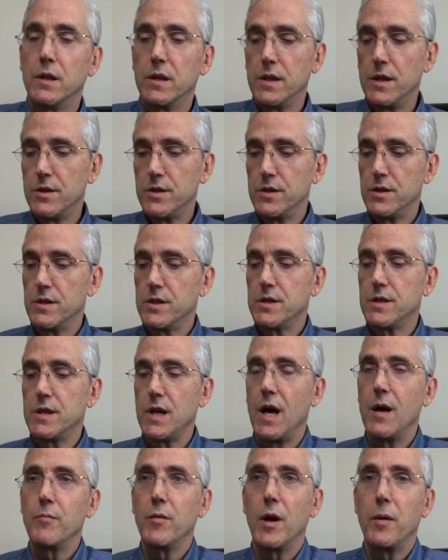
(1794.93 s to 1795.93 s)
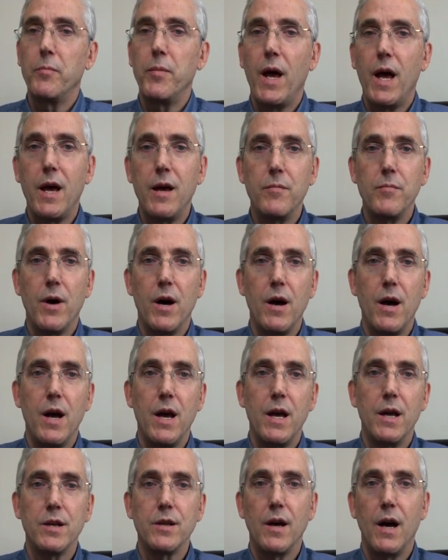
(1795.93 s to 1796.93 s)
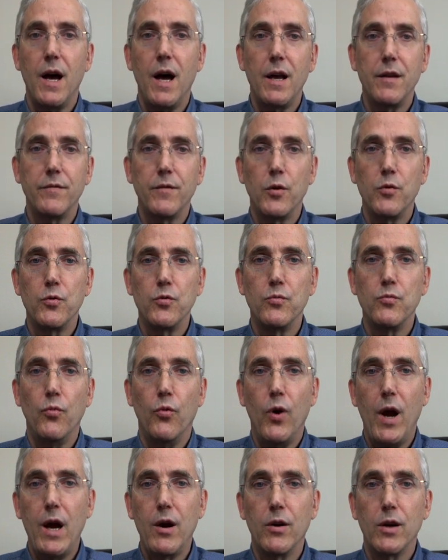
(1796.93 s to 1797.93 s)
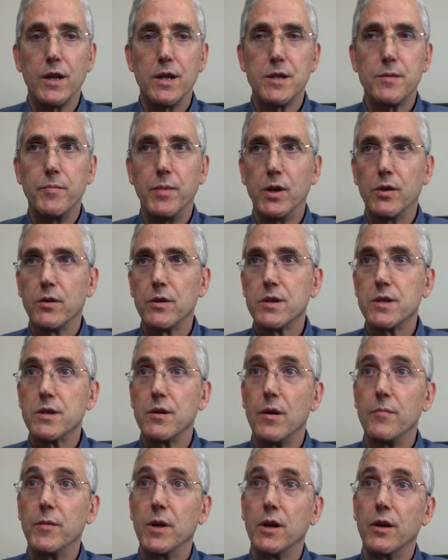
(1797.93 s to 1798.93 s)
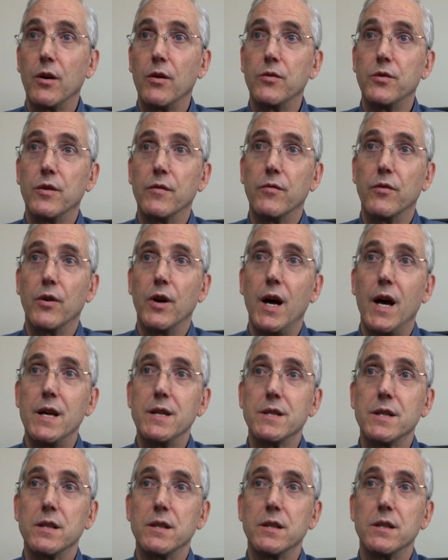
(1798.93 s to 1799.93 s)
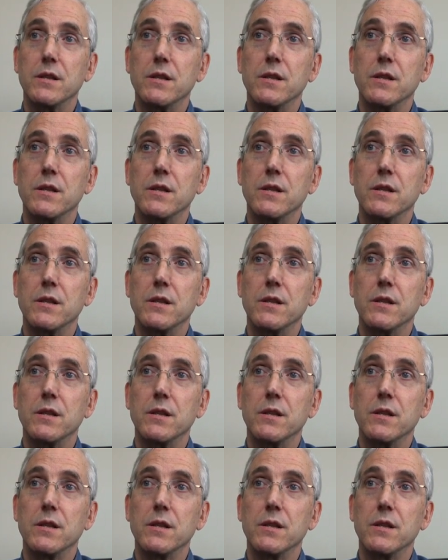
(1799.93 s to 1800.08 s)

let's just say I'm going to pay my iPhone wireless bill. So I'm going to go to Verizon